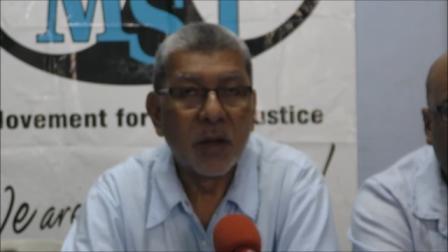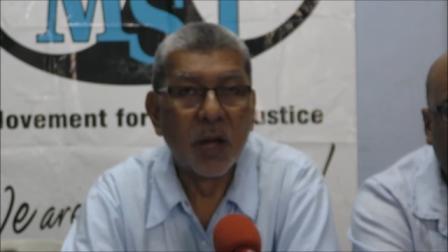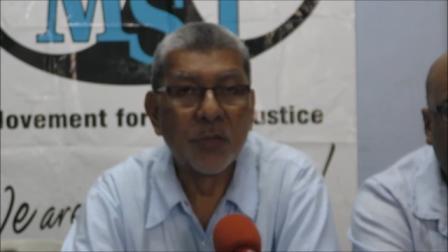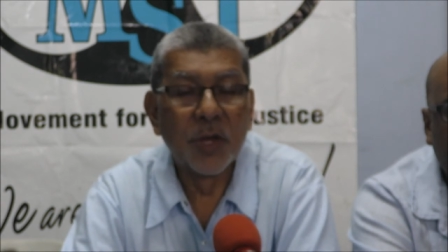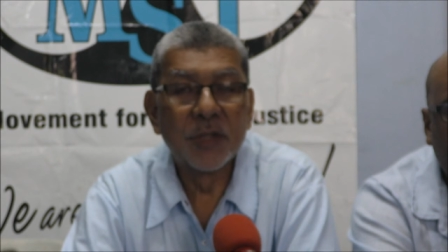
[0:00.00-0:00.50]

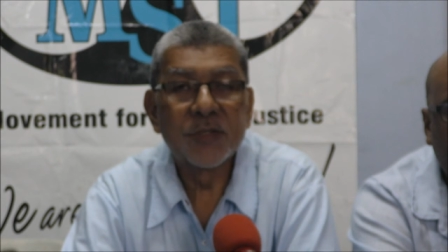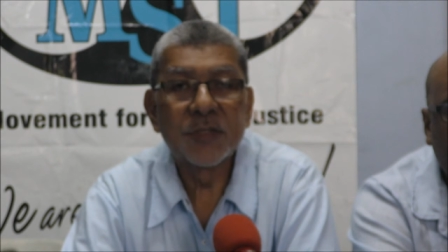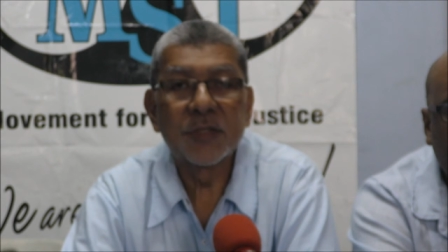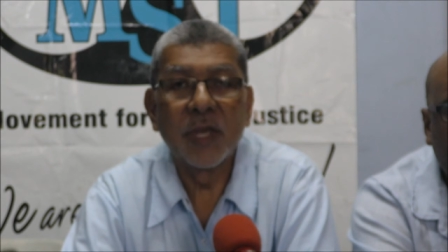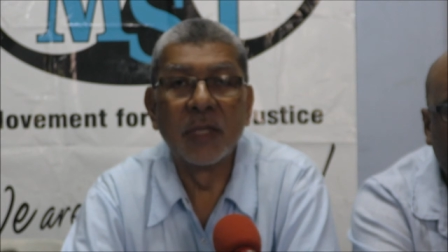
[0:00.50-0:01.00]

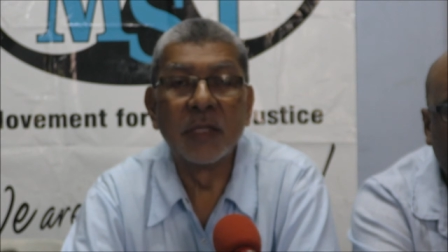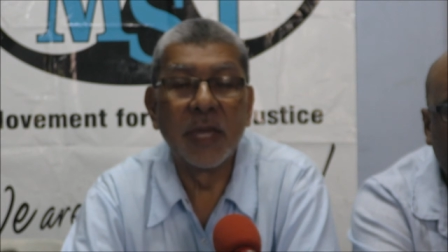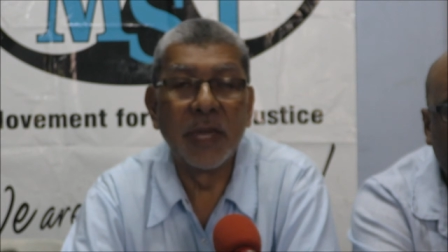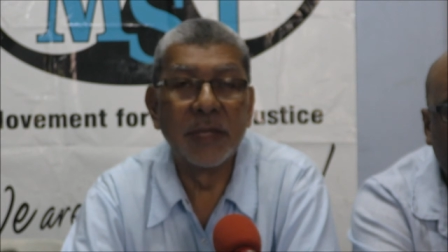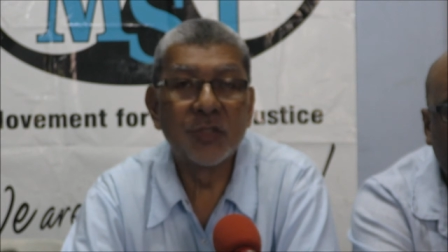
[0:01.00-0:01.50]
Others
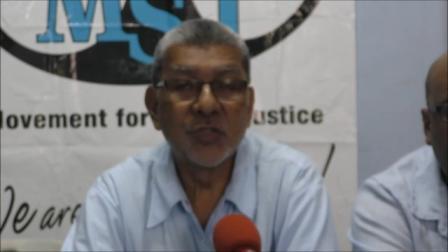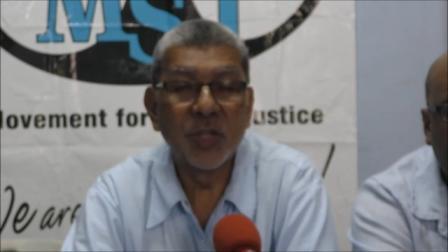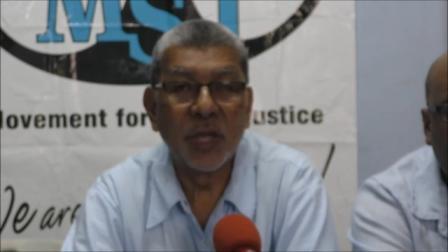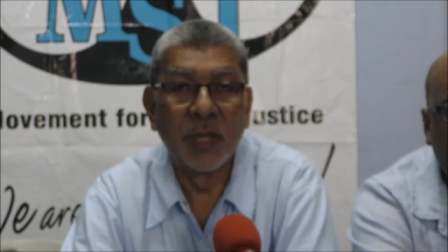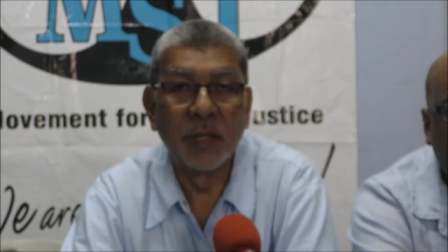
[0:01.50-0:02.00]
engage
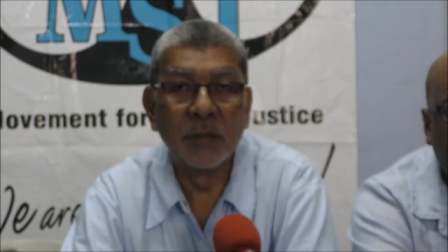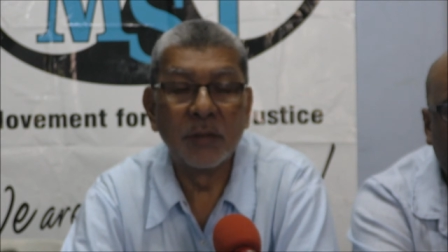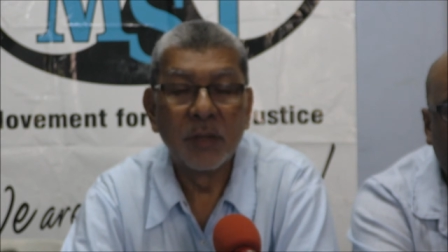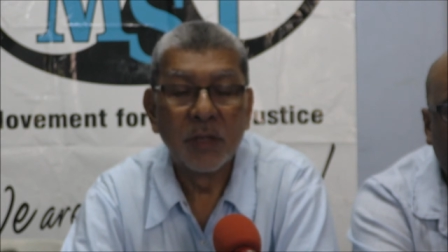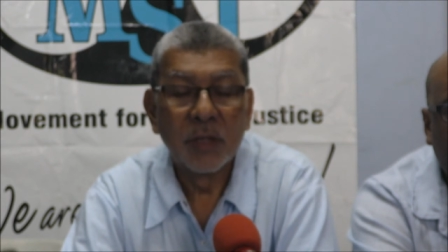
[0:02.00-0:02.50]
in